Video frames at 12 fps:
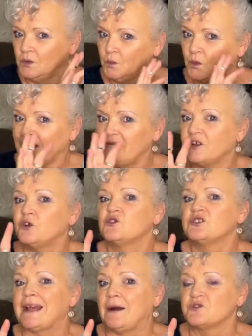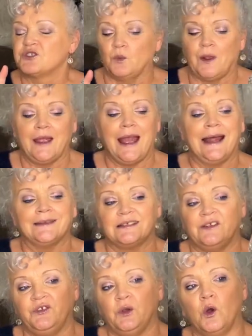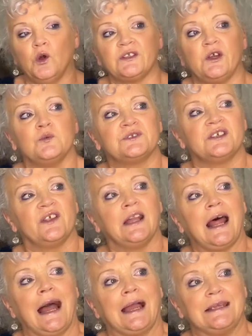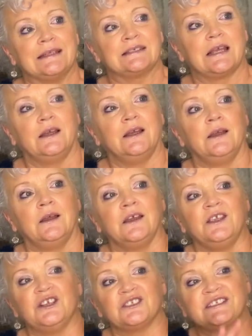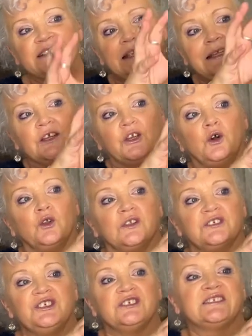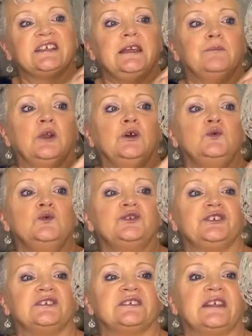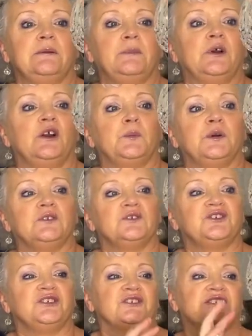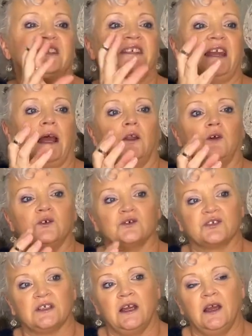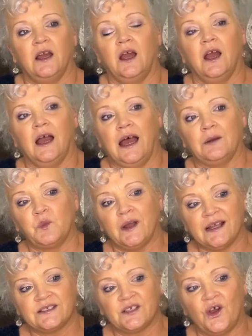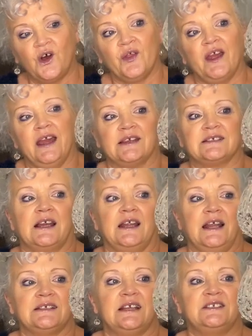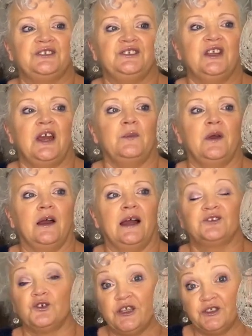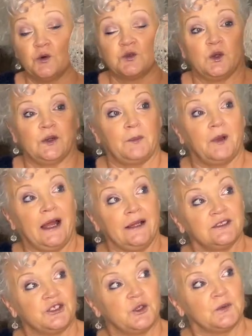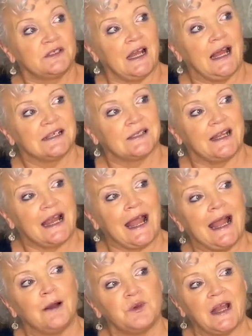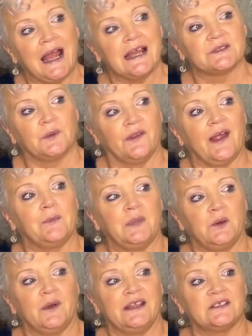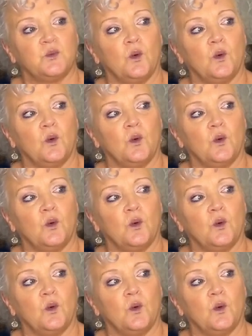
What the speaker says: will have a good sound to it, and if you hold it up to the light, you'll see the colours. You'll see blues, you'll see purples, you'll see yellows. And when I saw this, and I said to Gemma, I took it up to her, and I held it up to that. I said, how nice will that be when it's